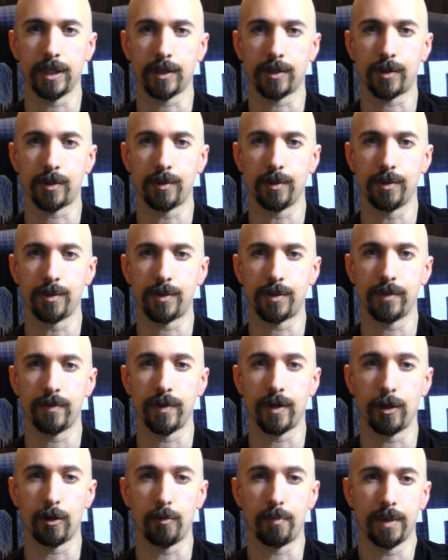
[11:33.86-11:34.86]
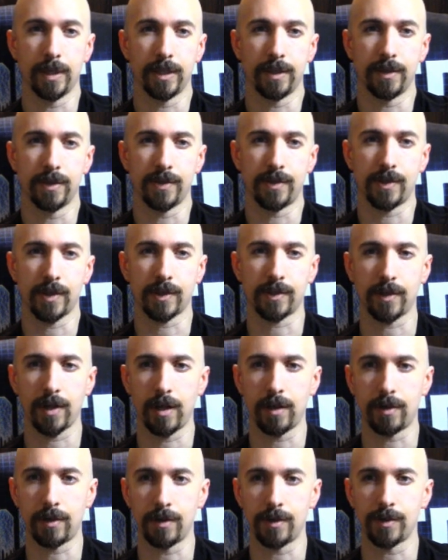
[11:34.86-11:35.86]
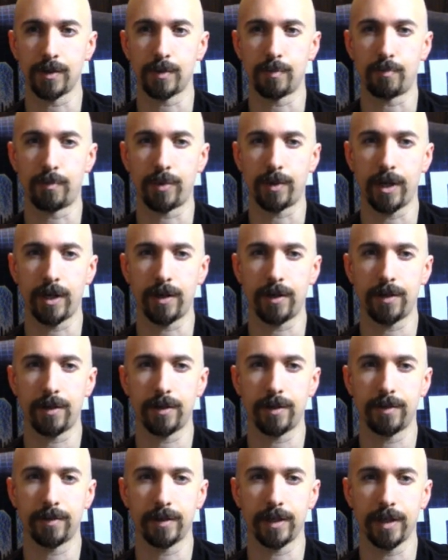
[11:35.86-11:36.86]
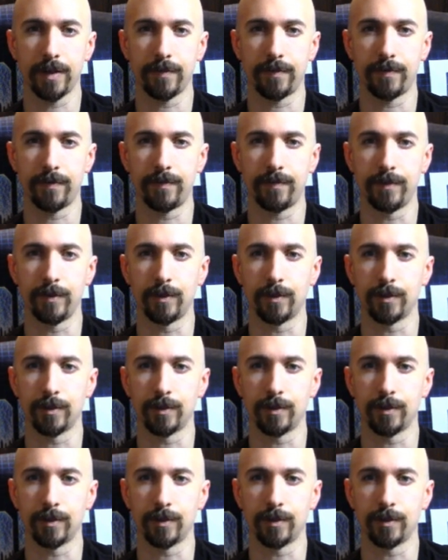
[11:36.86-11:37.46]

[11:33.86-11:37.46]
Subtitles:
exclusive unopened at $6 Predator if you're